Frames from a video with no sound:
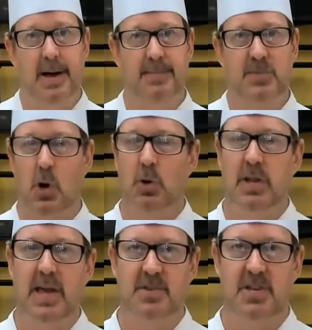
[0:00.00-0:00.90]

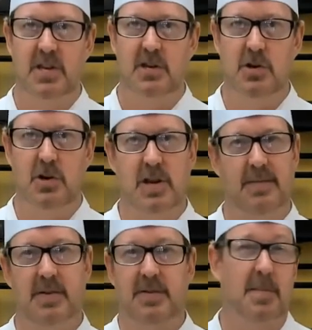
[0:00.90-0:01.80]
Totally up to you. You could
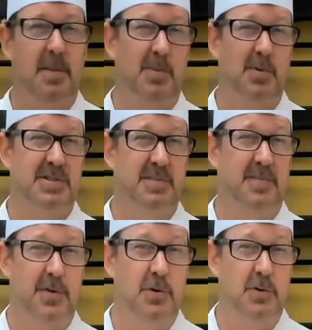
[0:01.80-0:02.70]
even come up with some
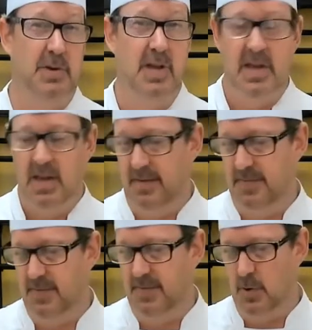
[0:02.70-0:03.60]
fruit. If you
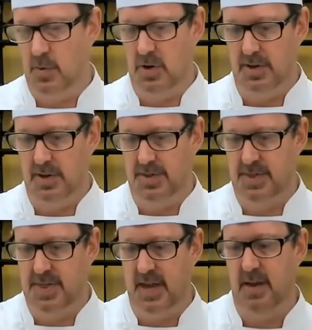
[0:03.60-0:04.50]
were to think of
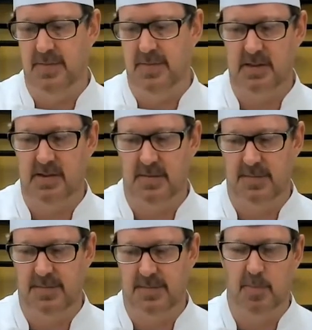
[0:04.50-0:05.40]
this flavor
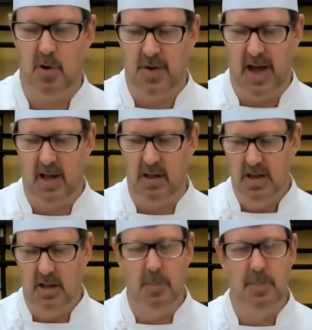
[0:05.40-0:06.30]
profile, a
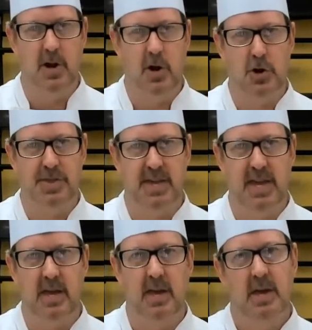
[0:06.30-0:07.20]
little bit
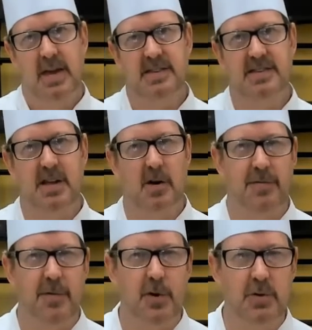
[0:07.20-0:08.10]
earthy, is there a
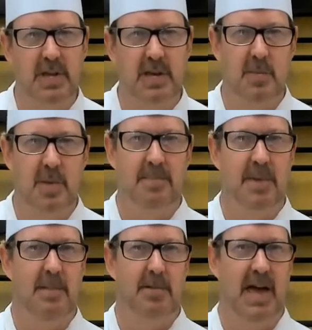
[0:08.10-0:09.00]
fruit that you might be
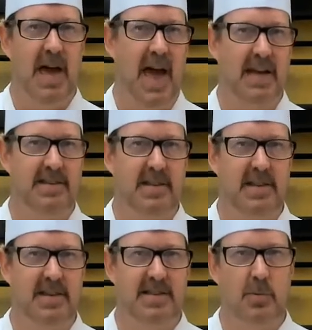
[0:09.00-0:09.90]
able to add to
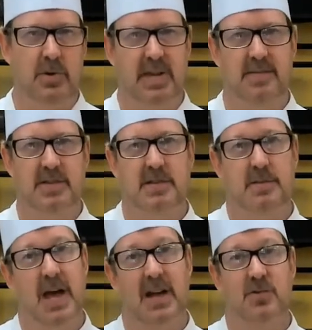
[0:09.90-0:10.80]
this that would give it some
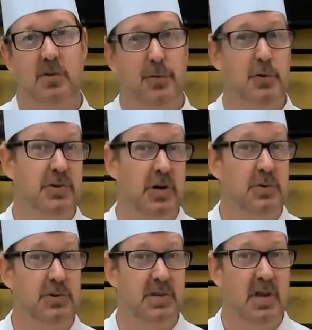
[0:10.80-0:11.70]
natural
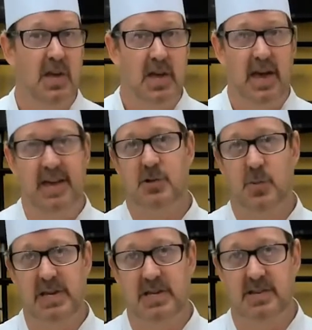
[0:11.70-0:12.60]
fructose and
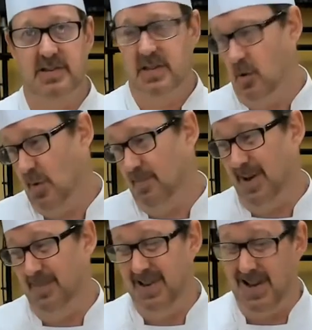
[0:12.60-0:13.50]
sweetness? You know what
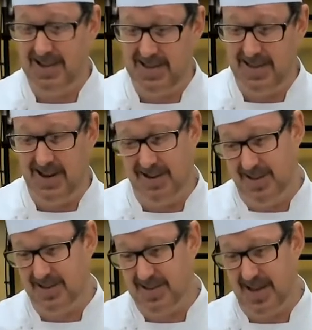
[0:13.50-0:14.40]
might be nice in there? A
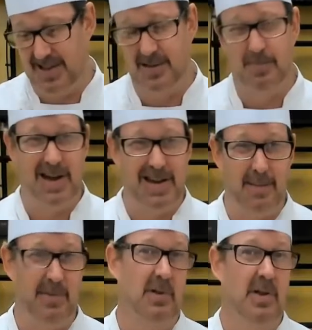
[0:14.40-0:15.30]
little slice of
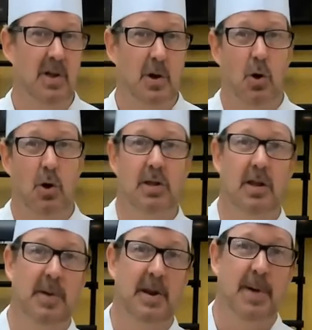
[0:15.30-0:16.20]
pineapple or a
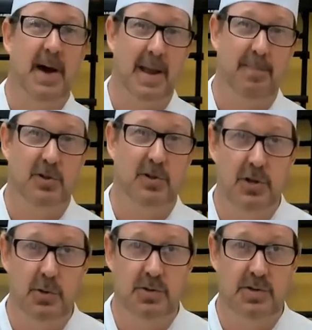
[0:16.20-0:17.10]
little bit of pineapple
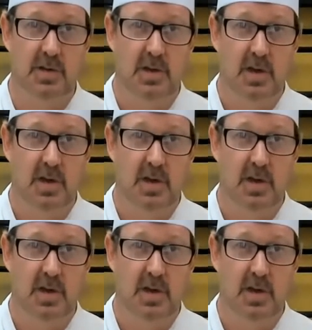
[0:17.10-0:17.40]
juice.